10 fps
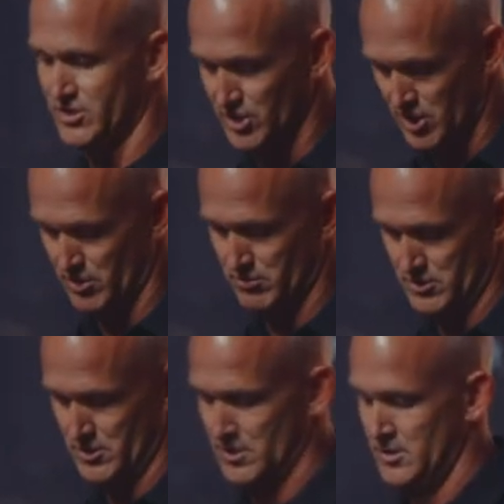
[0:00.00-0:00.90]
So
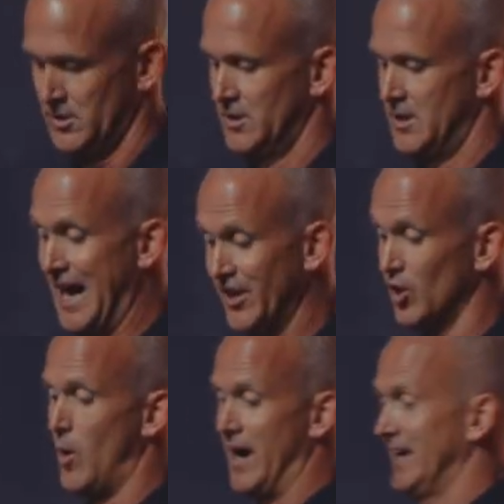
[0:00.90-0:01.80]
I don't
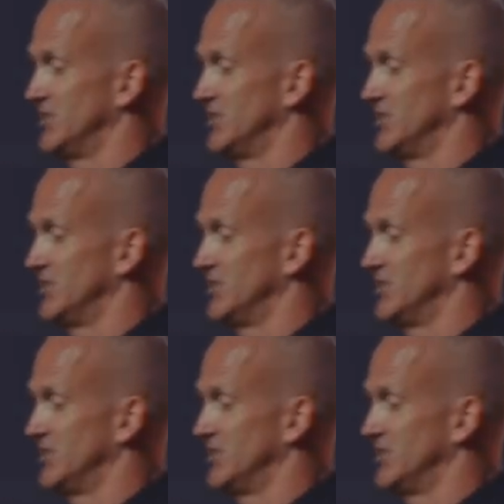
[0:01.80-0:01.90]
know why I